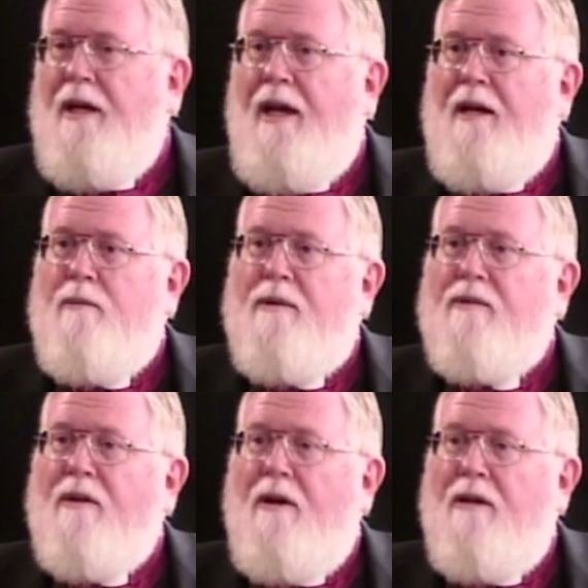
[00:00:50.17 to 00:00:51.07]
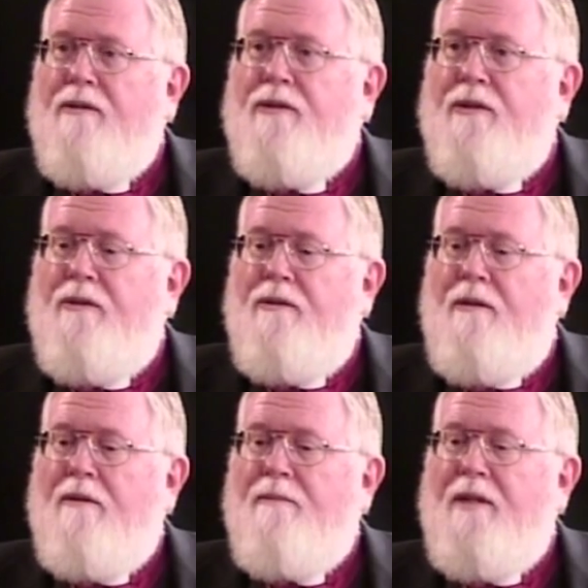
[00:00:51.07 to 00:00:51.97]
and was called to
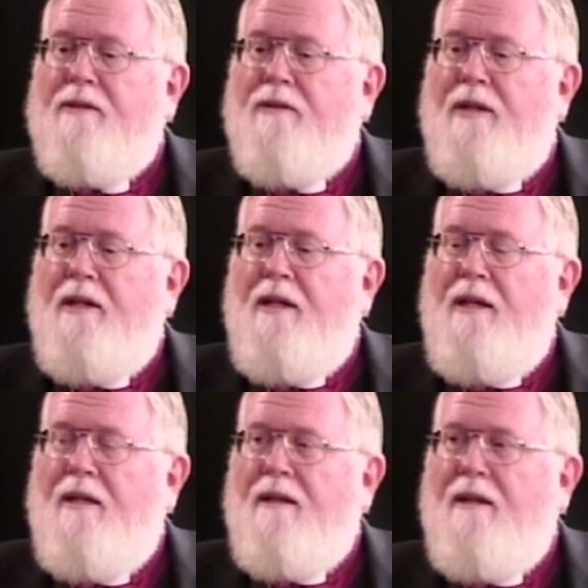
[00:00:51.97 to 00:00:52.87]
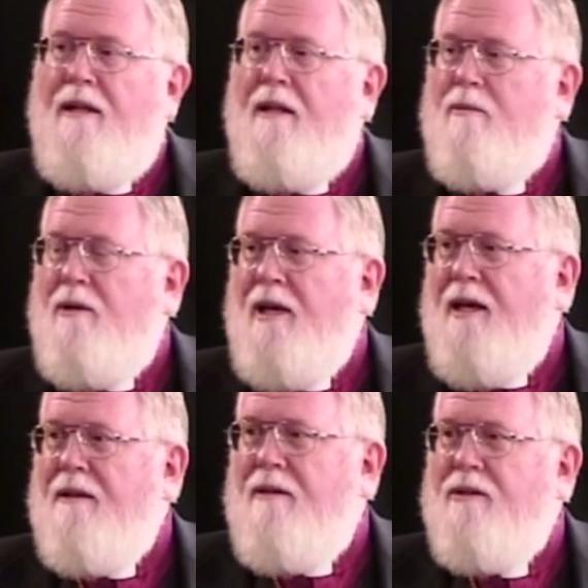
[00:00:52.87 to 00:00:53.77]
the ministry in the Liberal
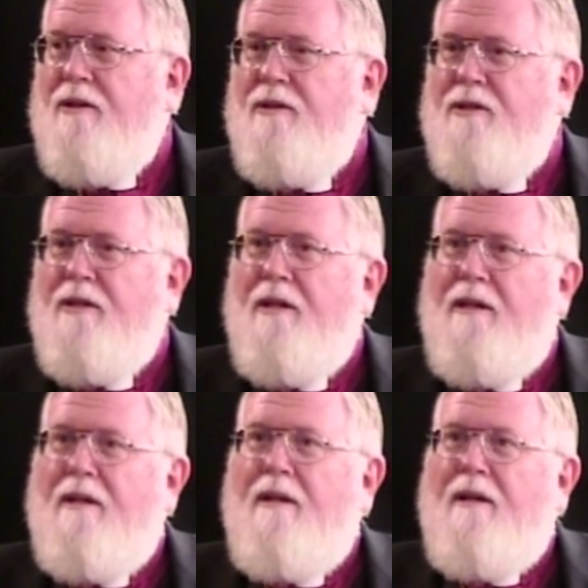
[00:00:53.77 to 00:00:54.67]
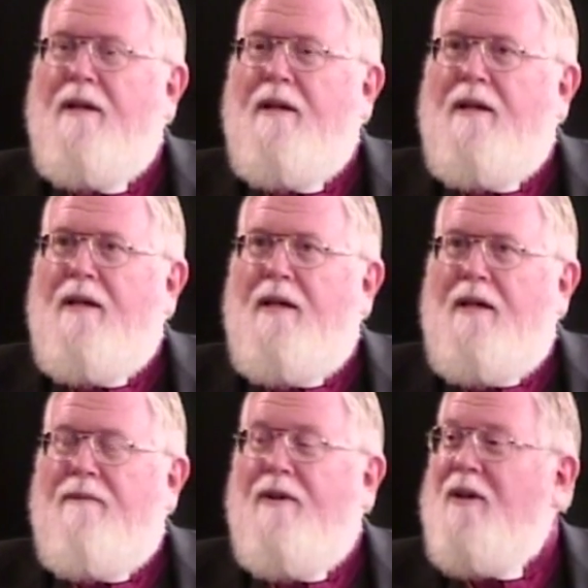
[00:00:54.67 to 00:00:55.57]
Catholic Church
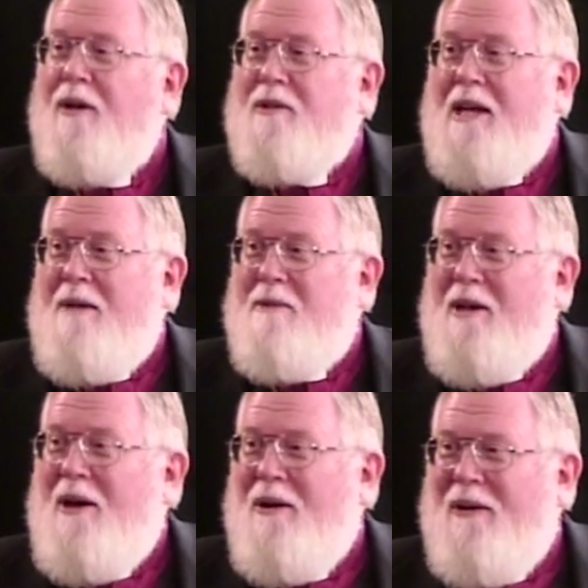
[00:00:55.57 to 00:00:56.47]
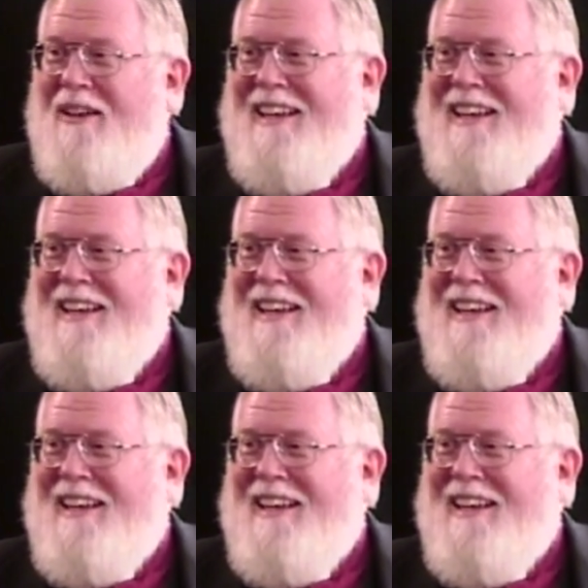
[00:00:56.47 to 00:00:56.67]
a very long time ago